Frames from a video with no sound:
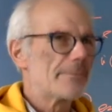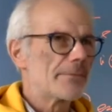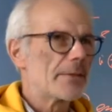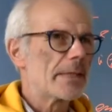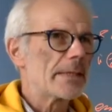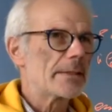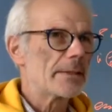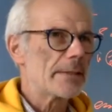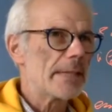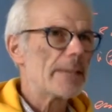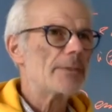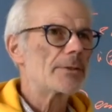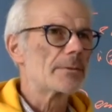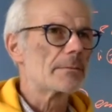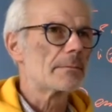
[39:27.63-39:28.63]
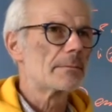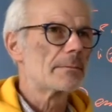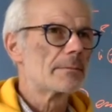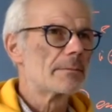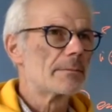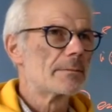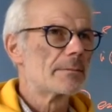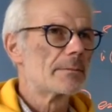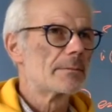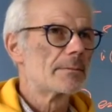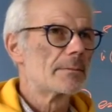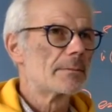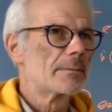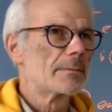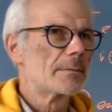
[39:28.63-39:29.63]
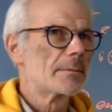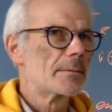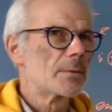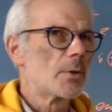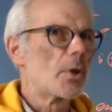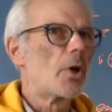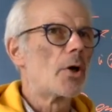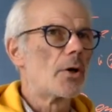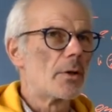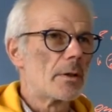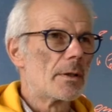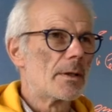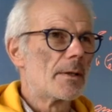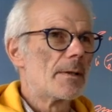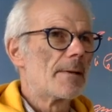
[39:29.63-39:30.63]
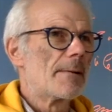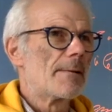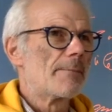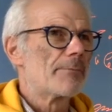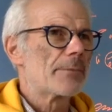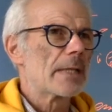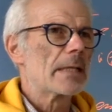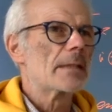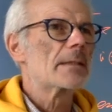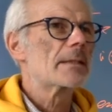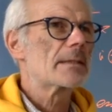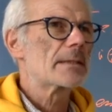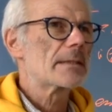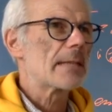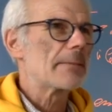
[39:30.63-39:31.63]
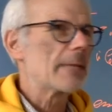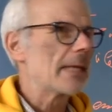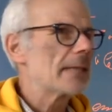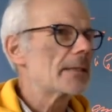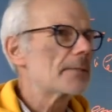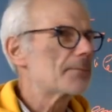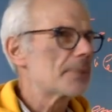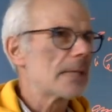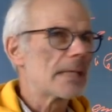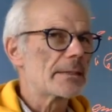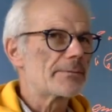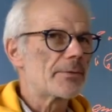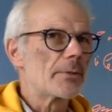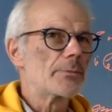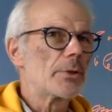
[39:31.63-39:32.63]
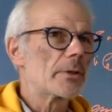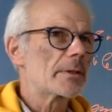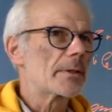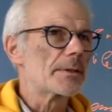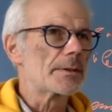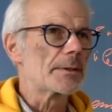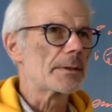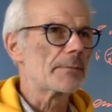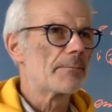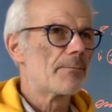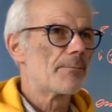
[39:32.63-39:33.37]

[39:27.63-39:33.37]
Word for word: for education or some enterprise from your country.